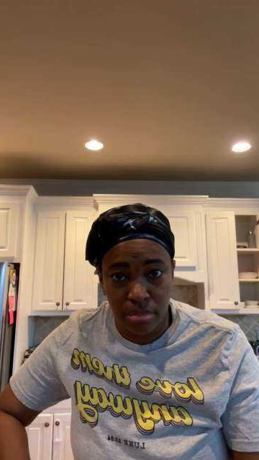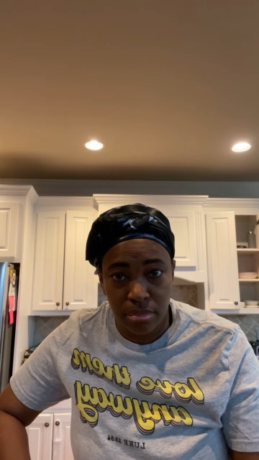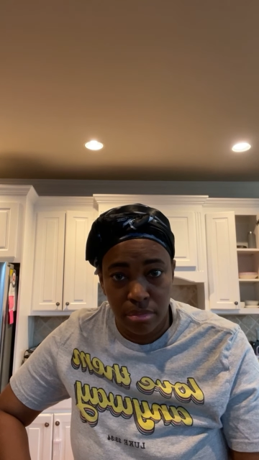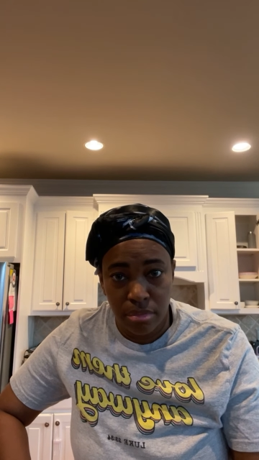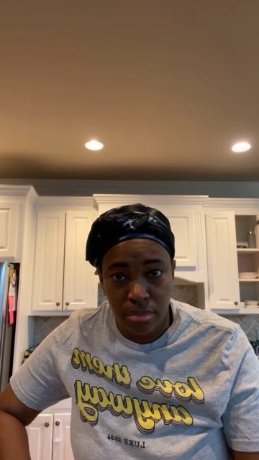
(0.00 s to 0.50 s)

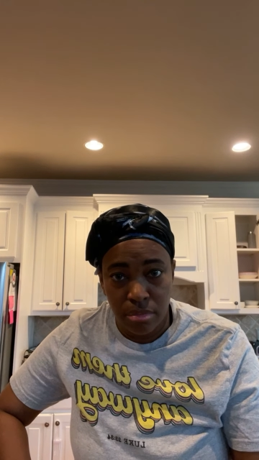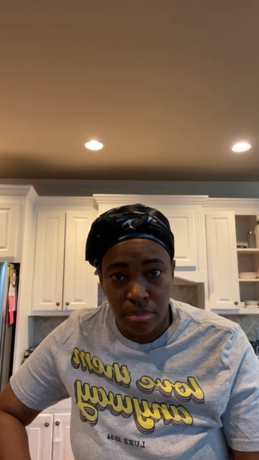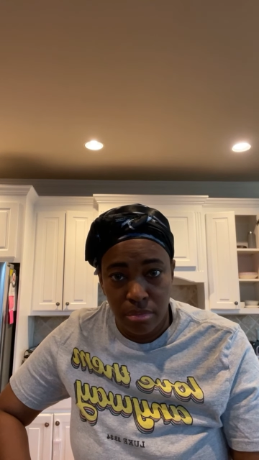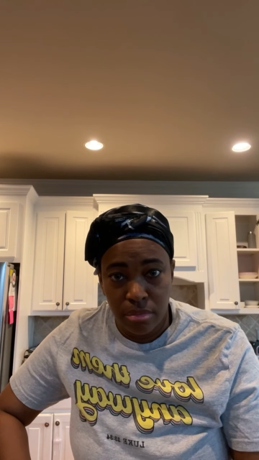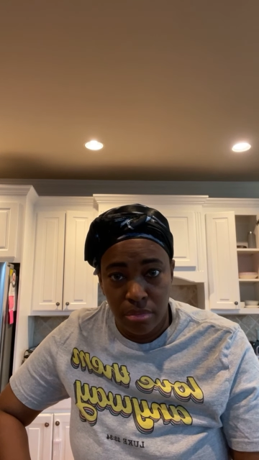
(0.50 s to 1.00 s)

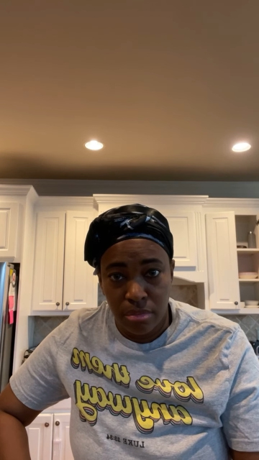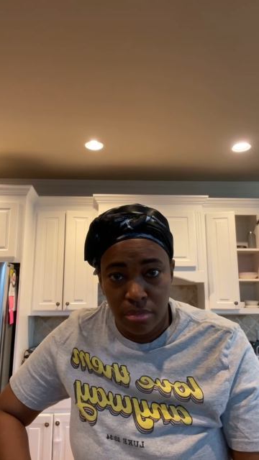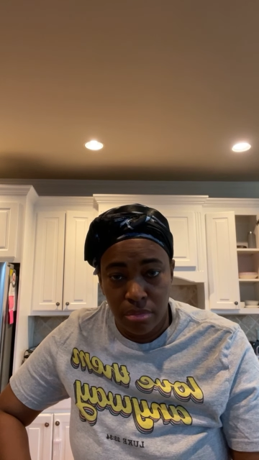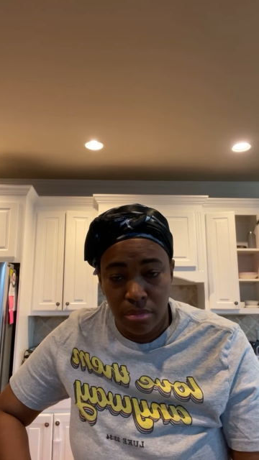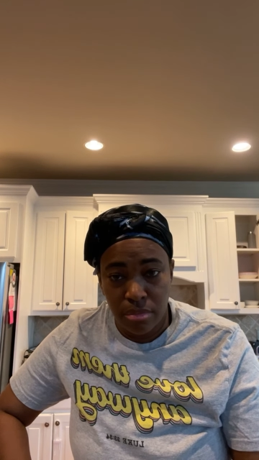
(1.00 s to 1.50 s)

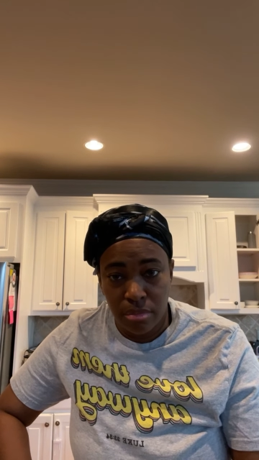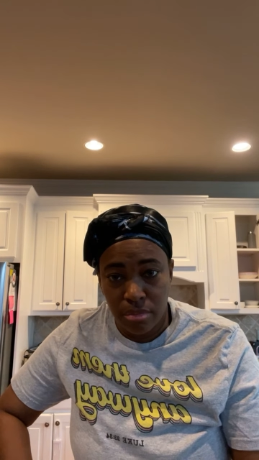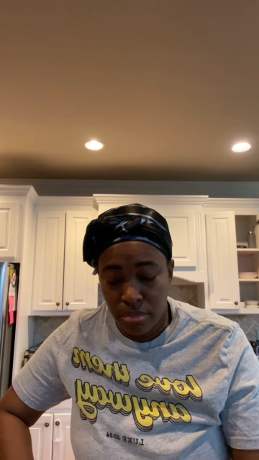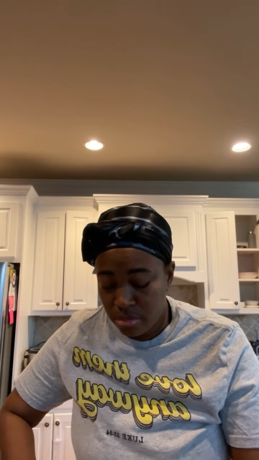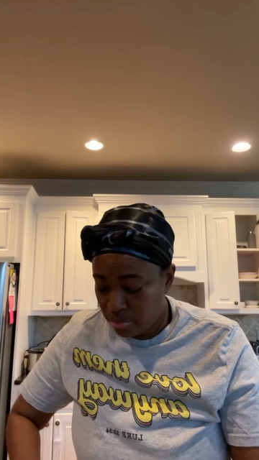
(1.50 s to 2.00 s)

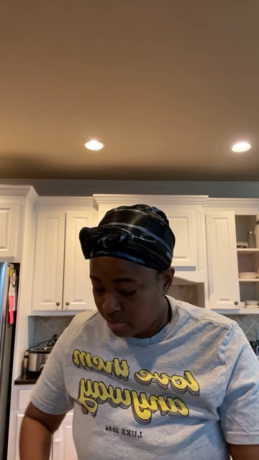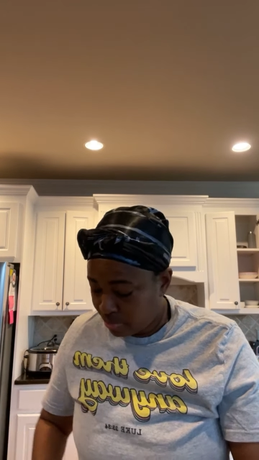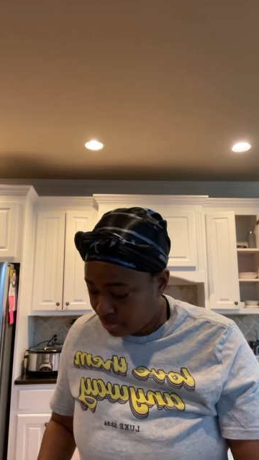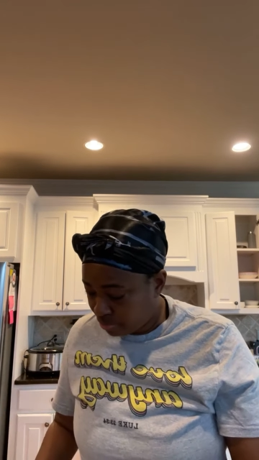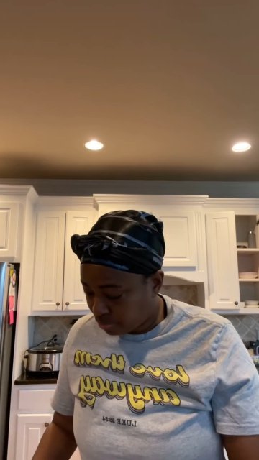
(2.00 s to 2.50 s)

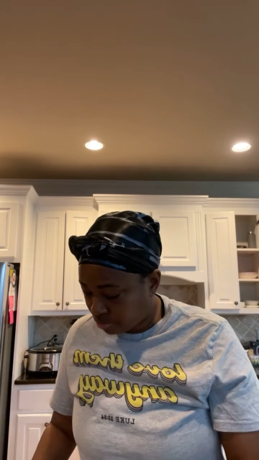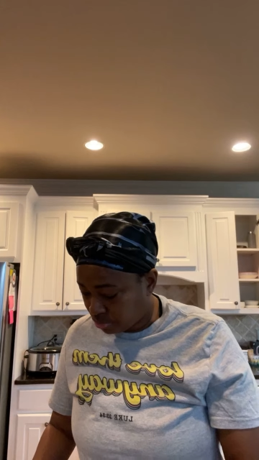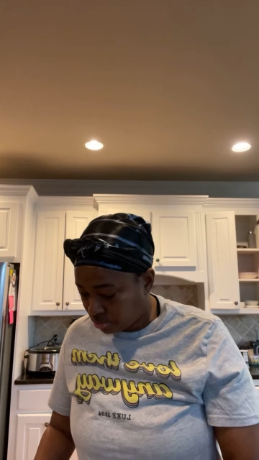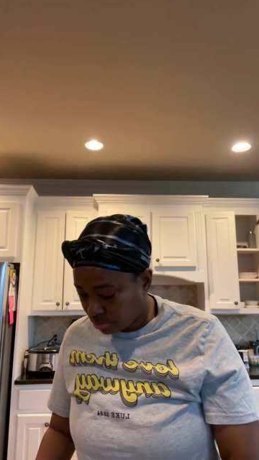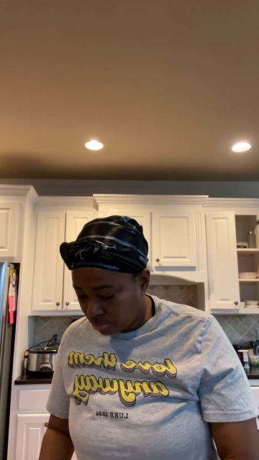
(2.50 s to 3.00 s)

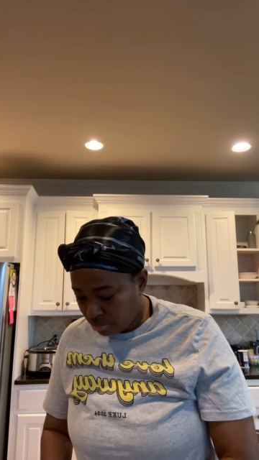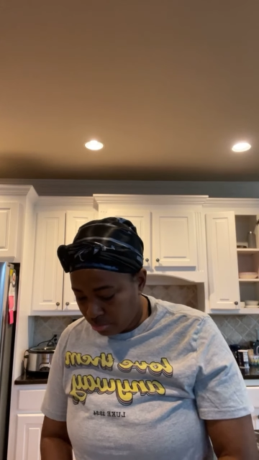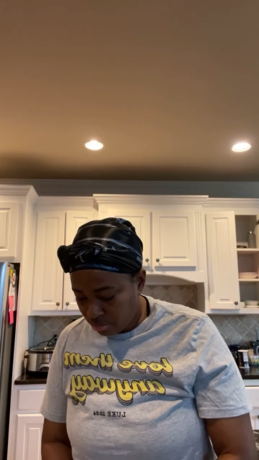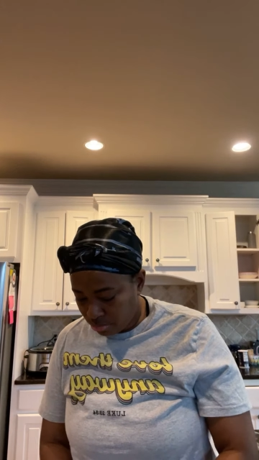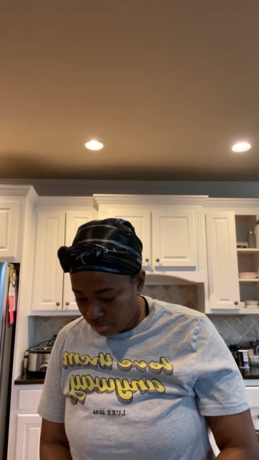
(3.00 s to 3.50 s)

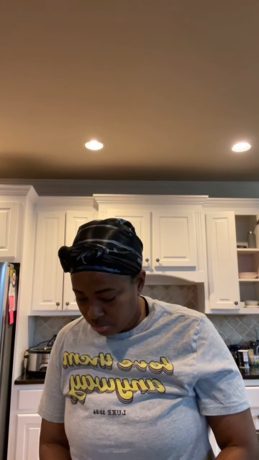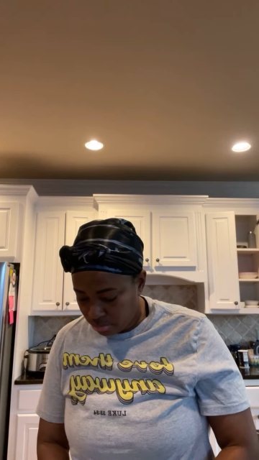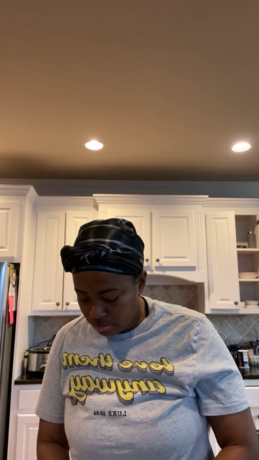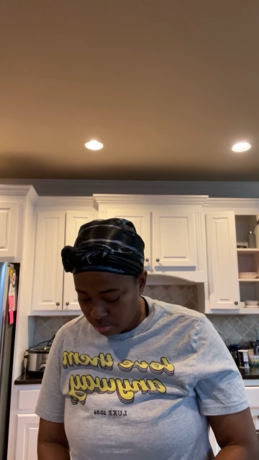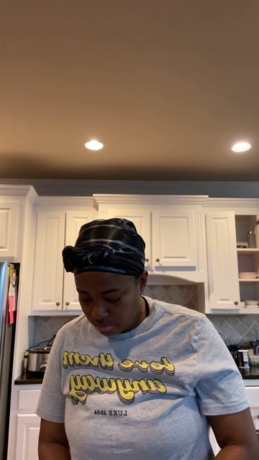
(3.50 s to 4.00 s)

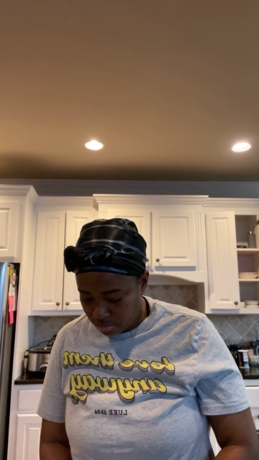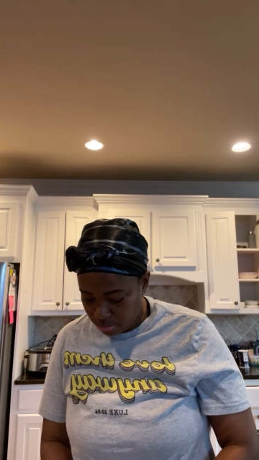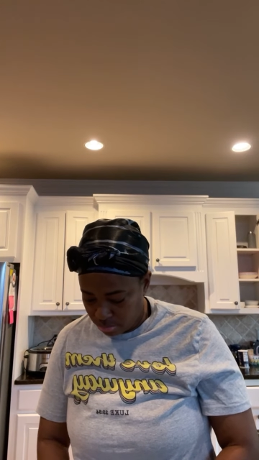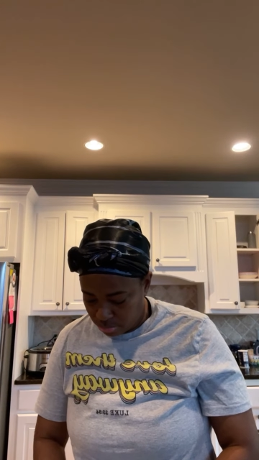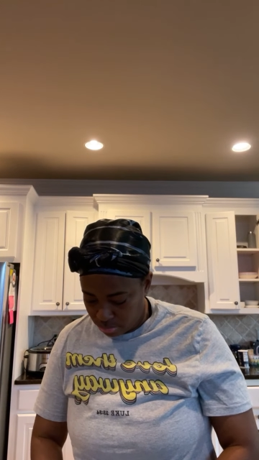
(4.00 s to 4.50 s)

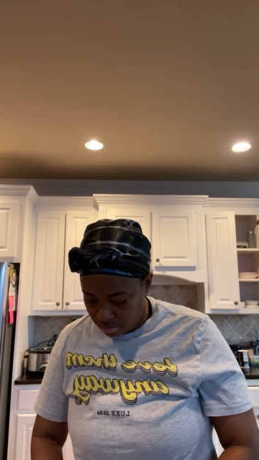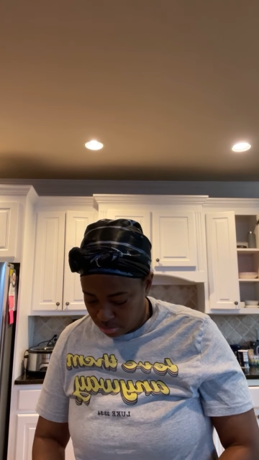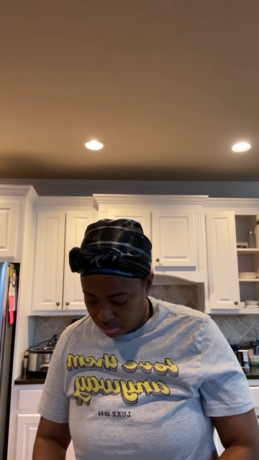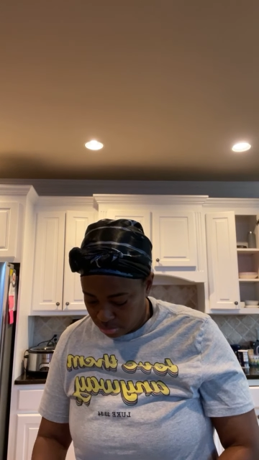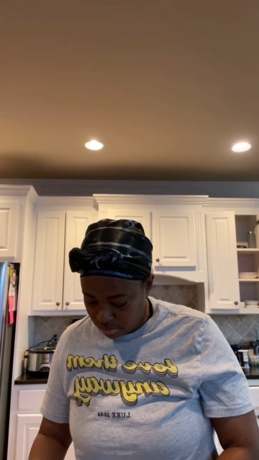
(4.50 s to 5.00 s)

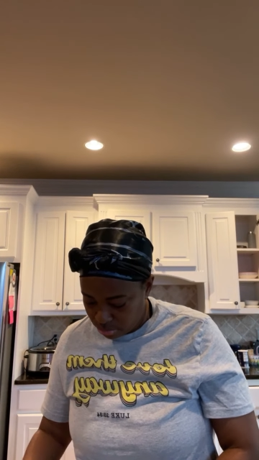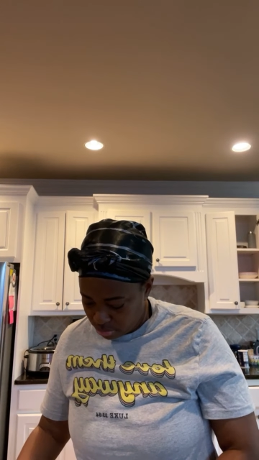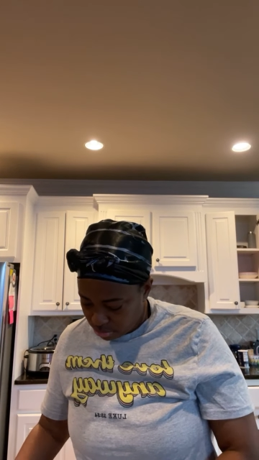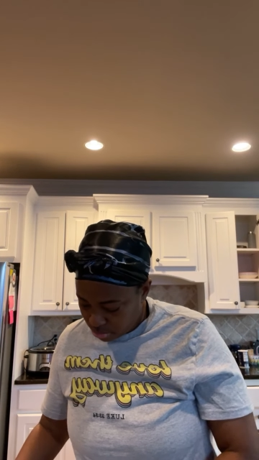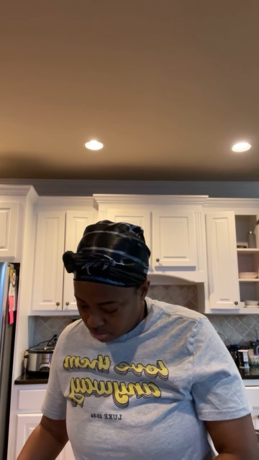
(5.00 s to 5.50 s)

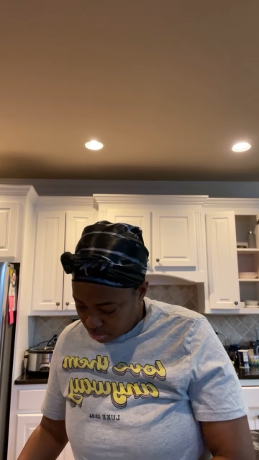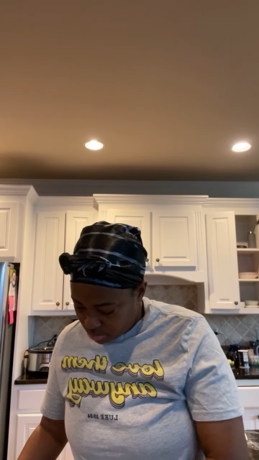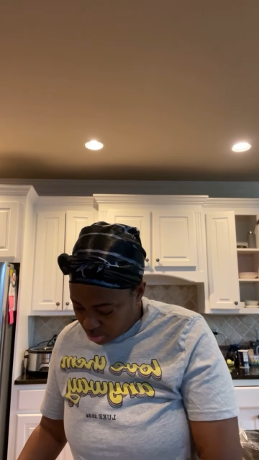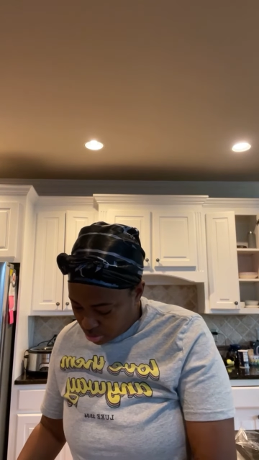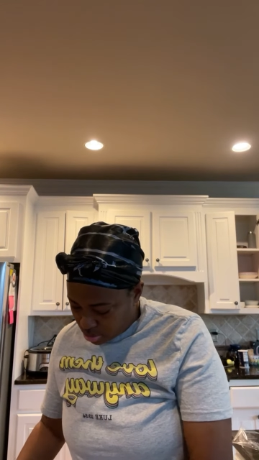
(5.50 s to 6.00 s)
[no speech]